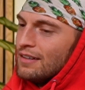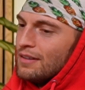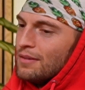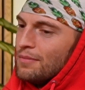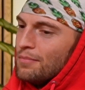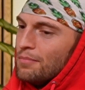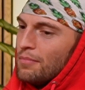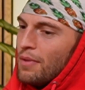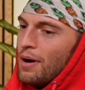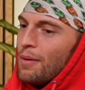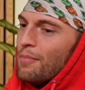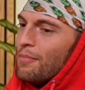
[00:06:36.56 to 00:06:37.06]

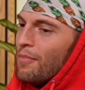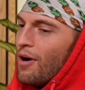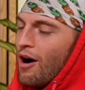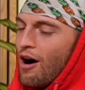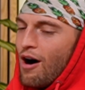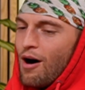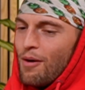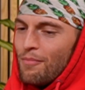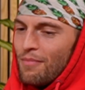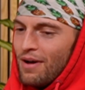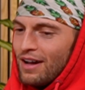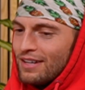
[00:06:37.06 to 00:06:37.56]
My
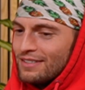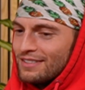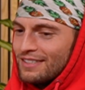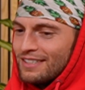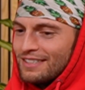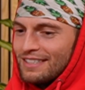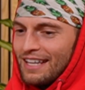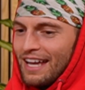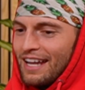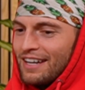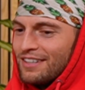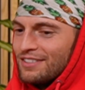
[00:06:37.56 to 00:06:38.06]
mom has
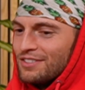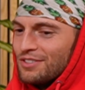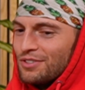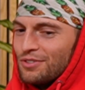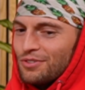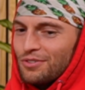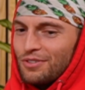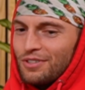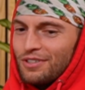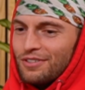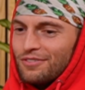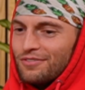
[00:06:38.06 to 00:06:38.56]
this
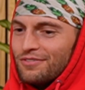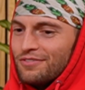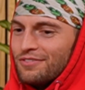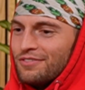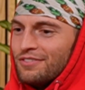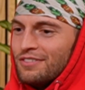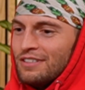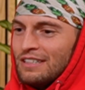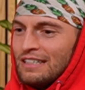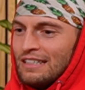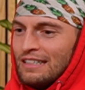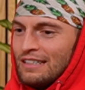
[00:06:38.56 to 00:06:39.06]
attitude
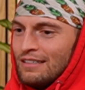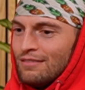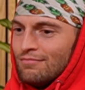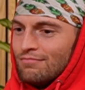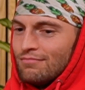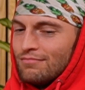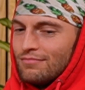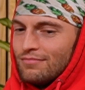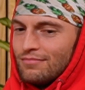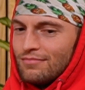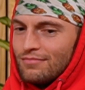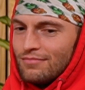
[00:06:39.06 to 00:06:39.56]
of,
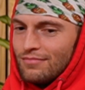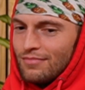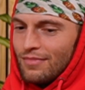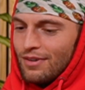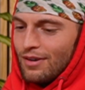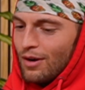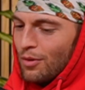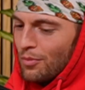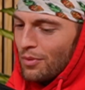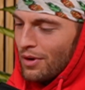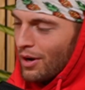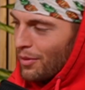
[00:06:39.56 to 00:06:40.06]

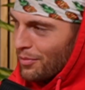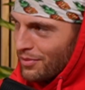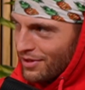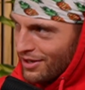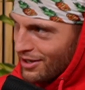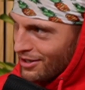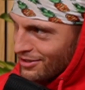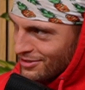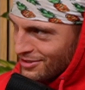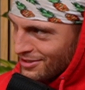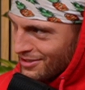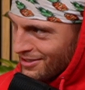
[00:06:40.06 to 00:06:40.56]
are we
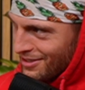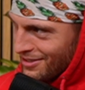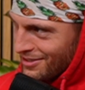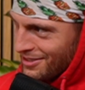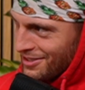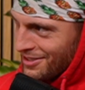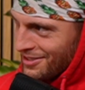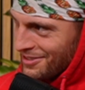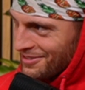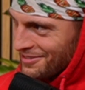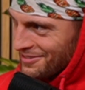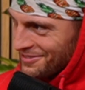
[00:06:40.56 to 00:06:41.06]
cursing on
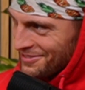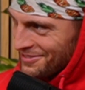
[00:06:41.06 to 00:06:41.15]
here?